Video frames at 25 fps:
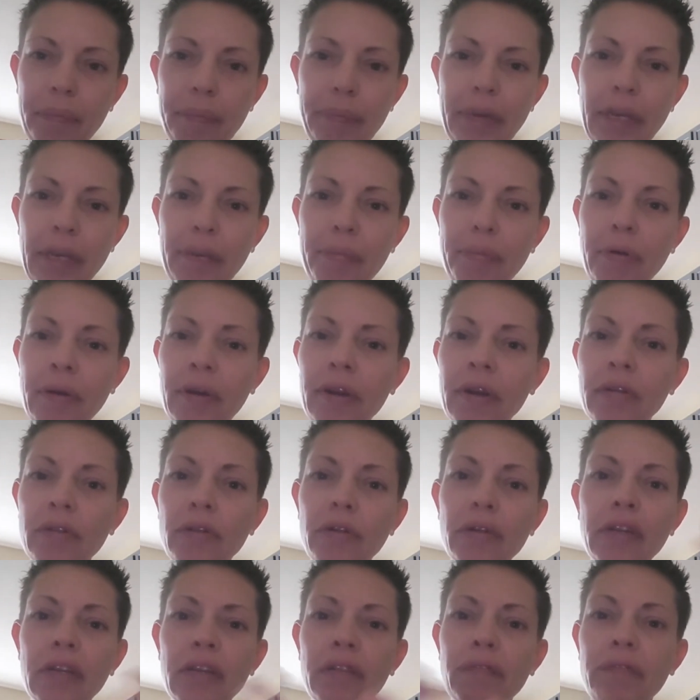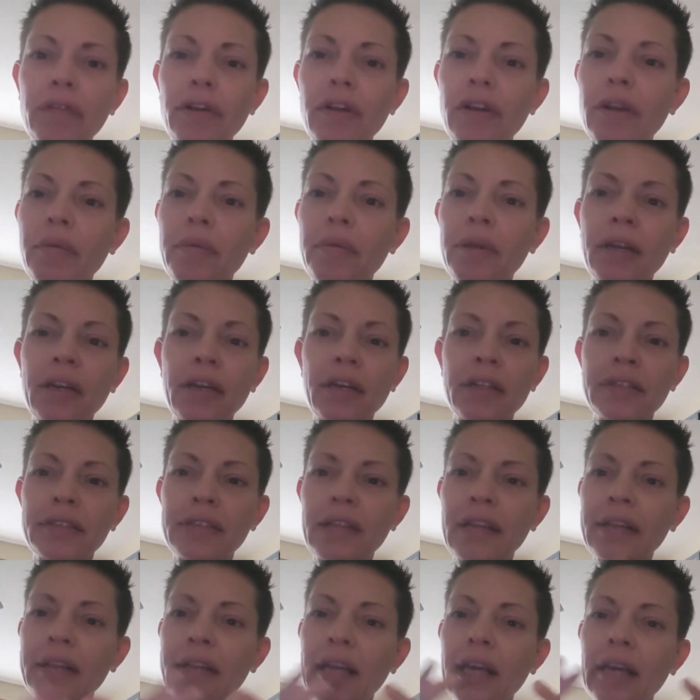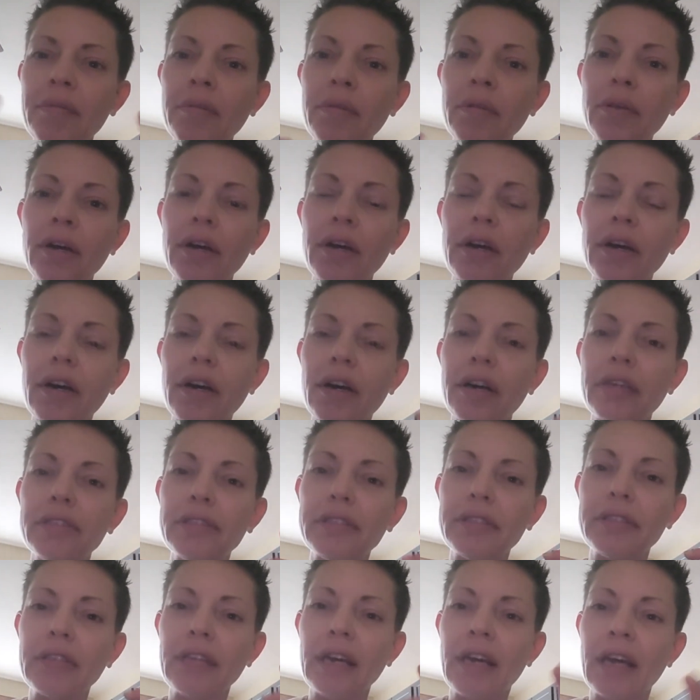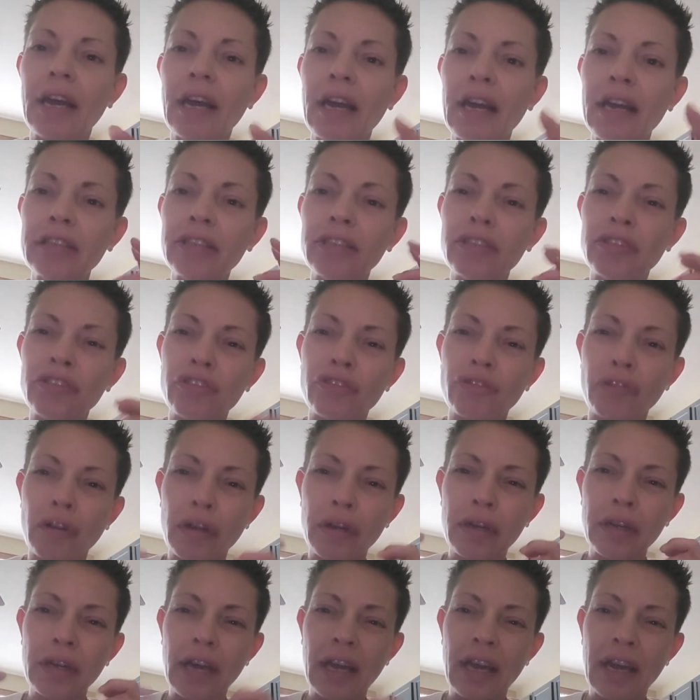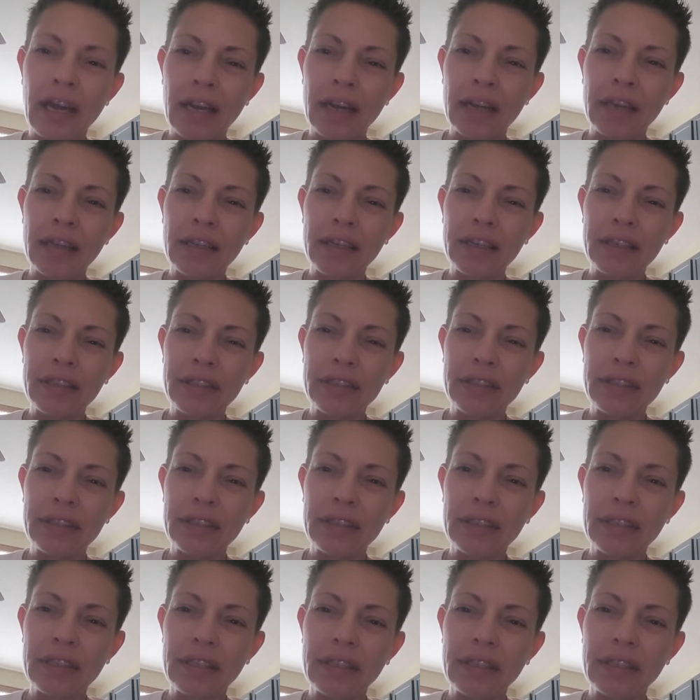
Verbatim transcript: people aren't looking for her because they label us as drug addicts.